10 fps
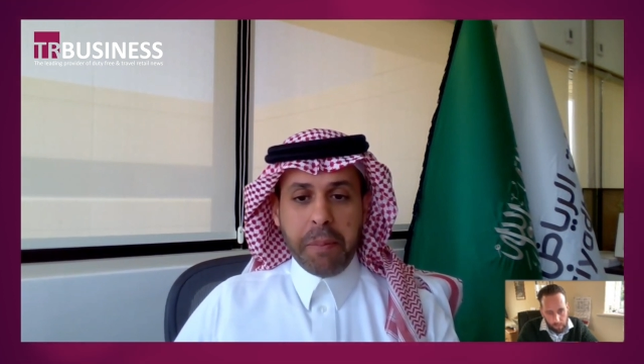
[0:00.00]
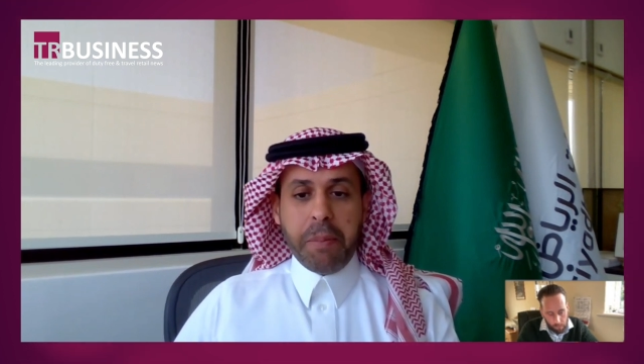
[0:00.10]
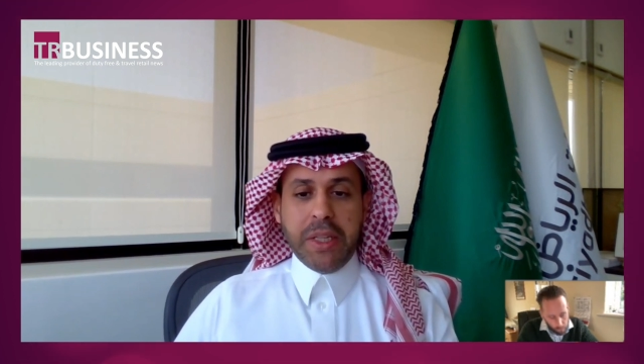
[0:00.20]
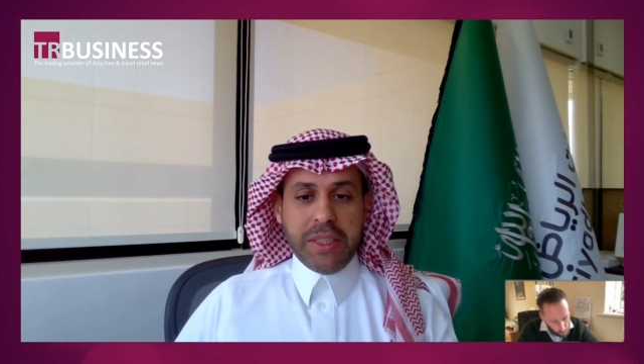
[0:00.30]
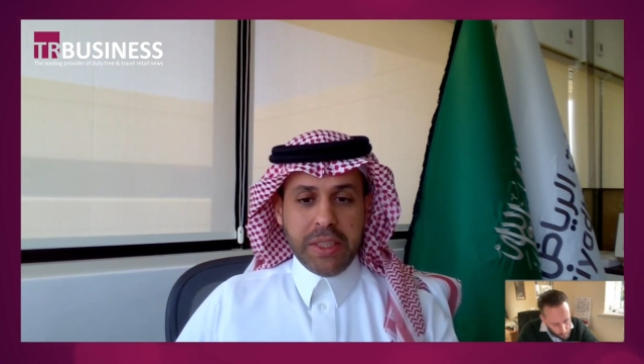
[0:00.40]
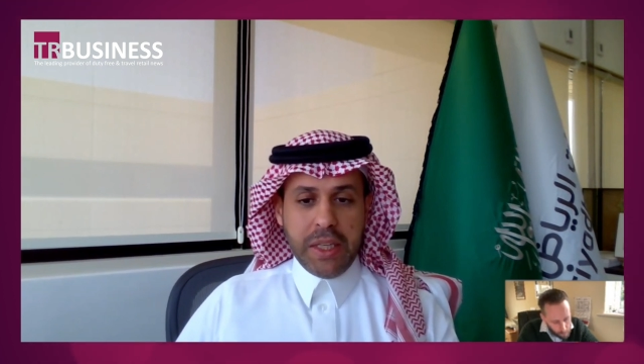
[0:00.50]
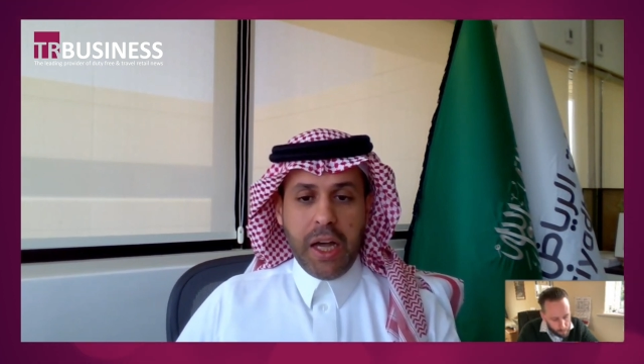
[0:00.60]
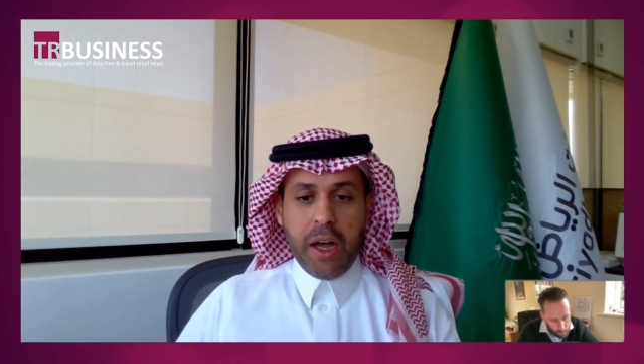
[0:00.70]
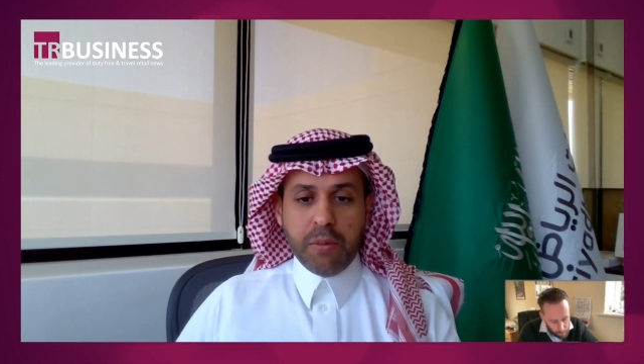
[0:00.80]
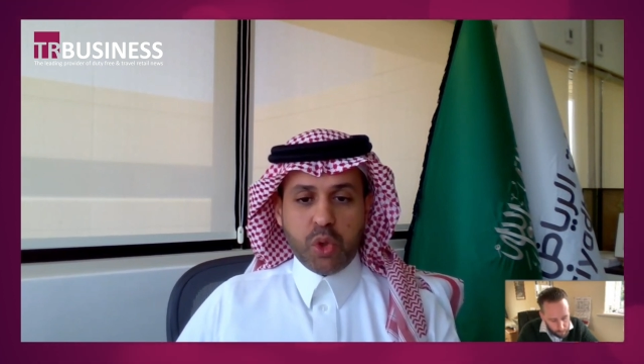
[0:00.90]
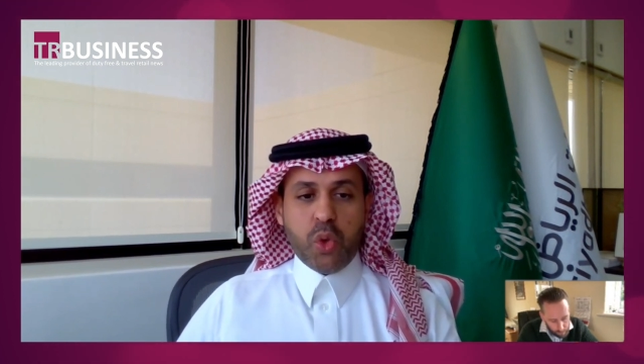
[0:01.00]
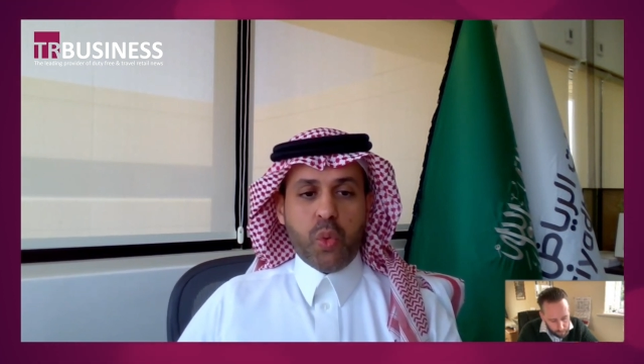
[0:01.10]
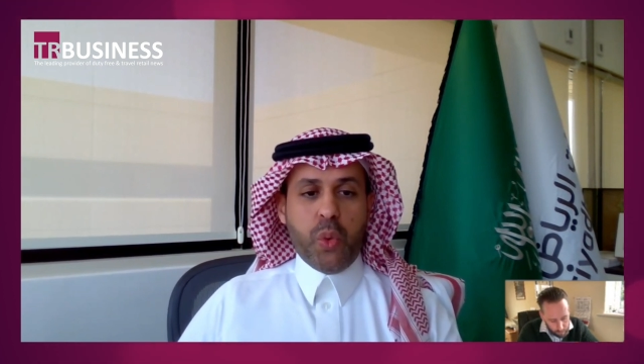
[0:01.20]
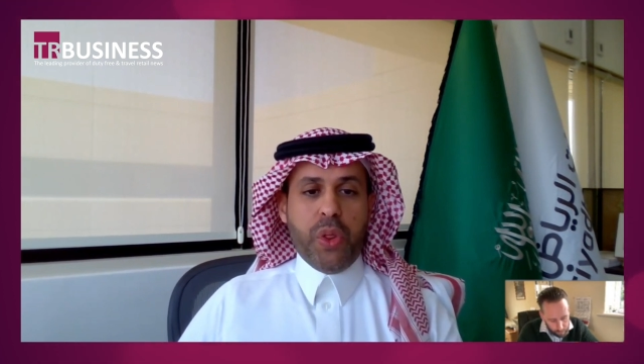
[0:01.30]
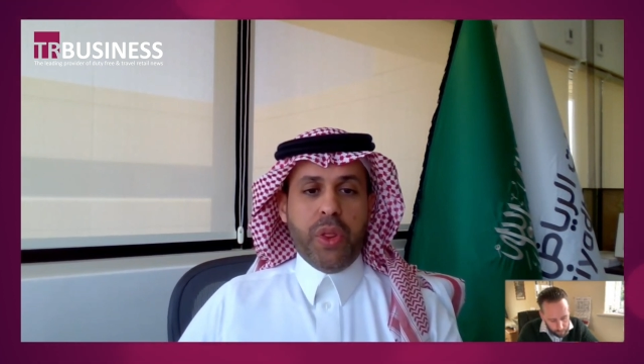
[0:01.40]
but I'm sure
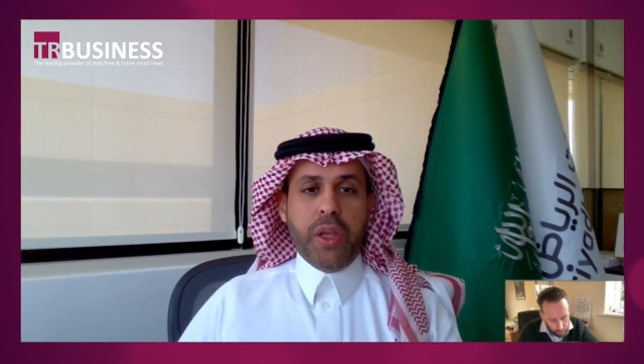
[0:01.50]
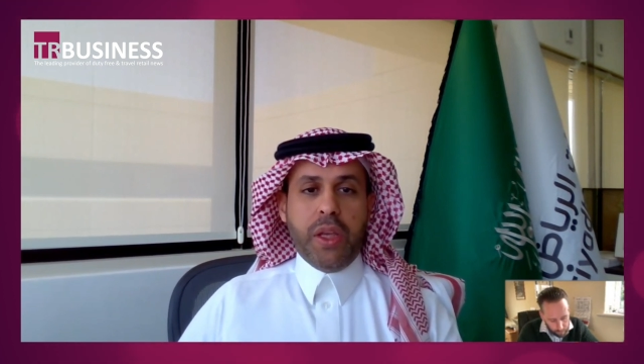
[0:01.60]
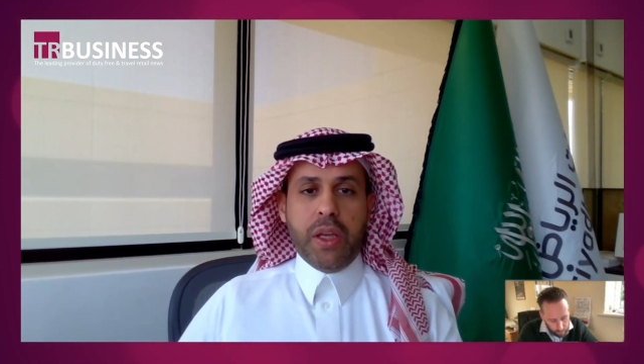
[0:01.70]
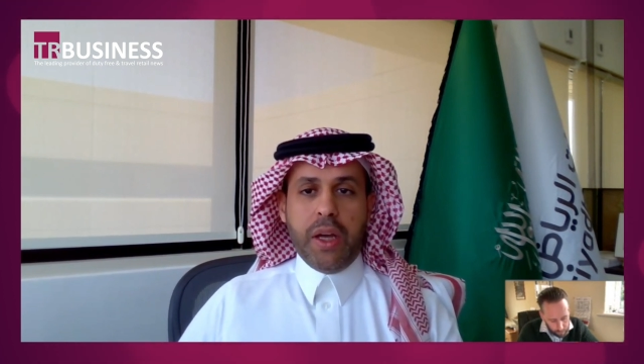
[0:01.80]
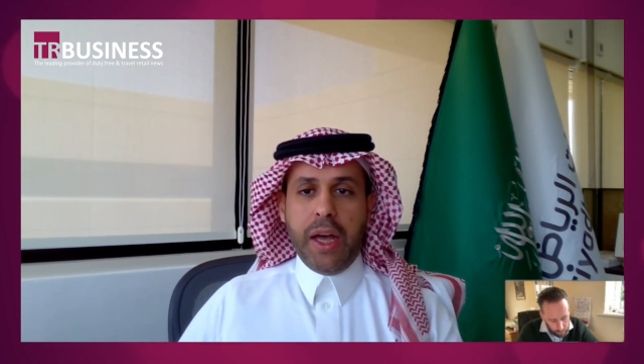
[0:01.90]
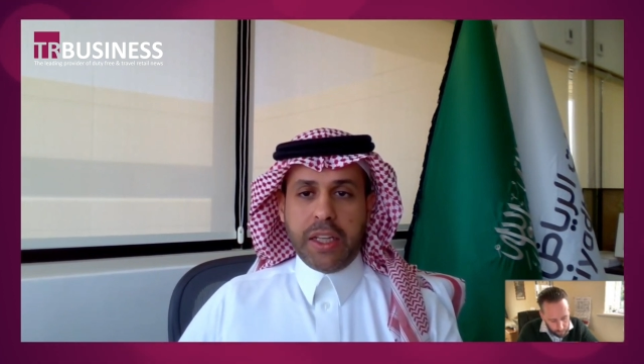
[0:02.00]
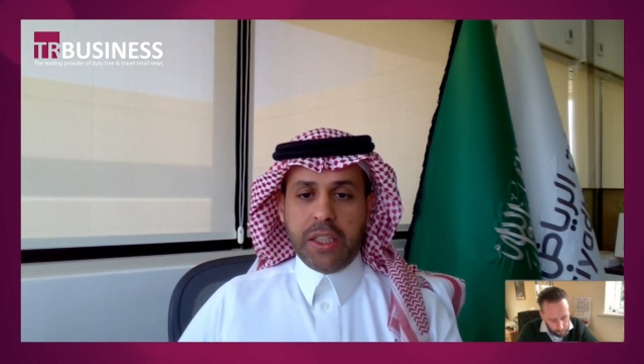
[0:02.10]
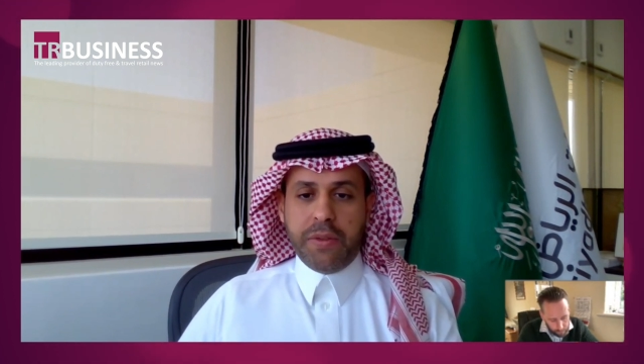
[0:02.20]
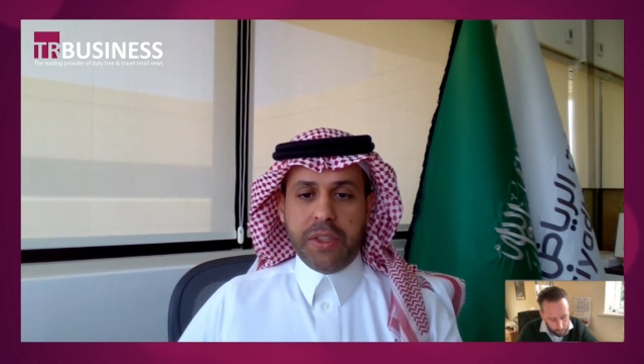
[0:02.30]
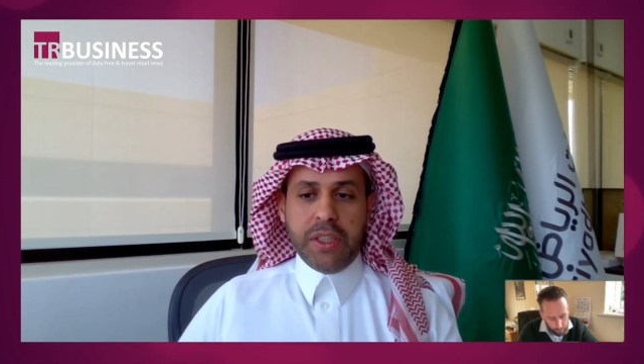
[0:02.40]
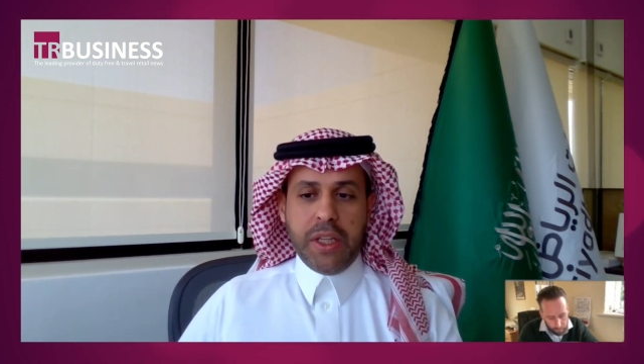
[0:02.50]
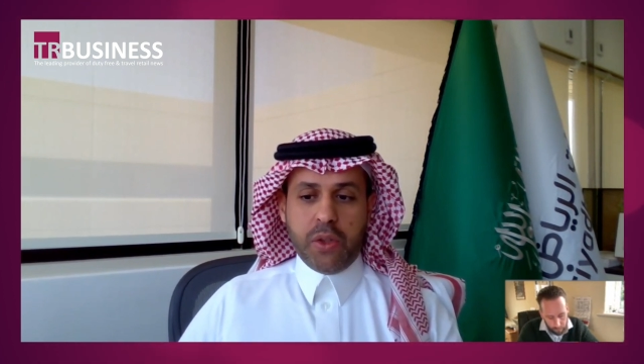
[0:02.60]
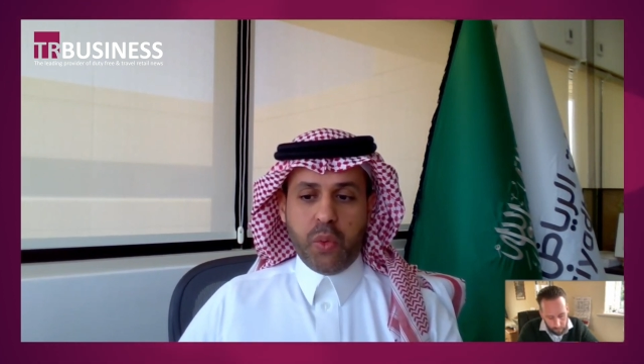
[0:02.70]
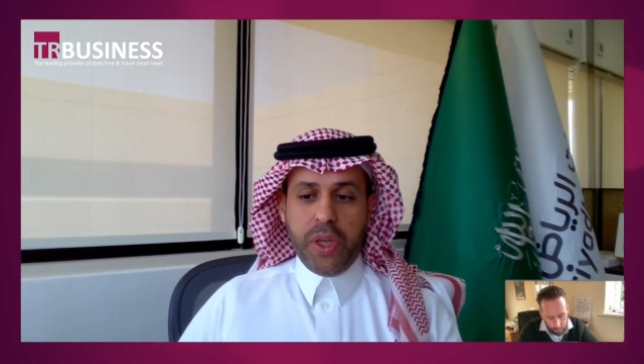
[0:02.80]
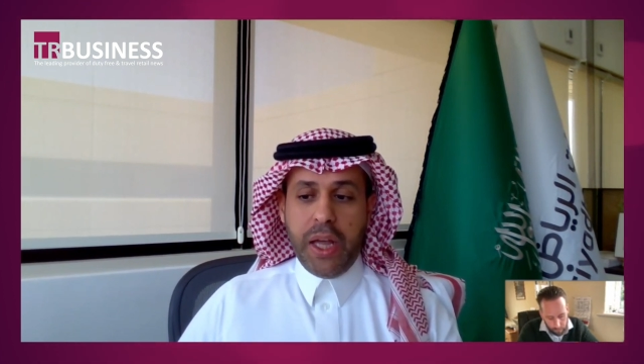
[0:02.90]
with the activity
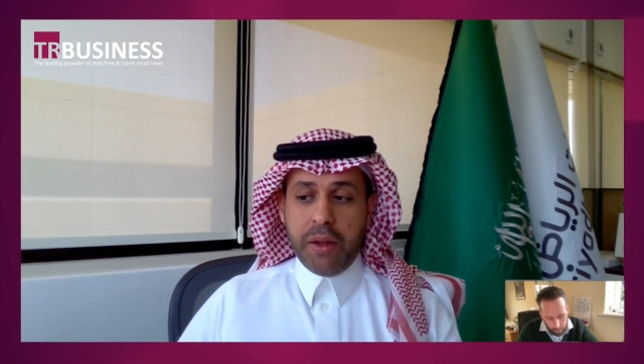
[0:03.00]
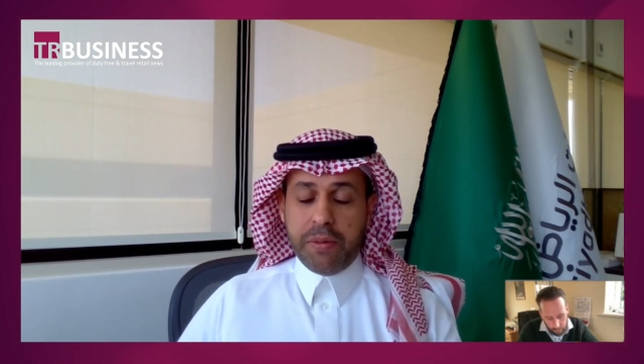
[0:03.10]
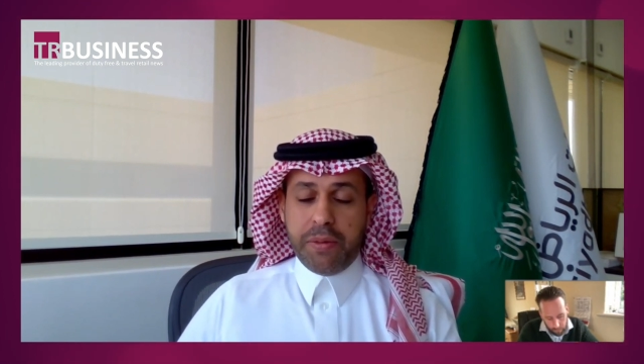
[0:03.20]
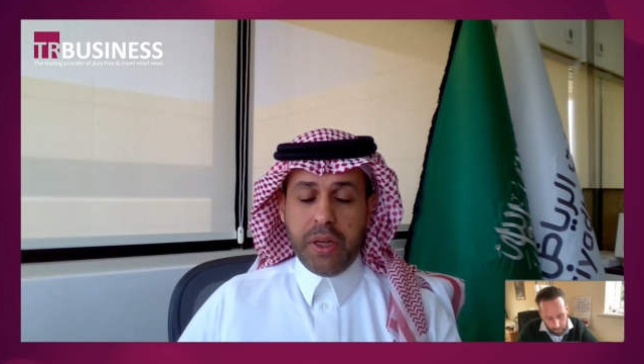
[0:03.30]
that we have,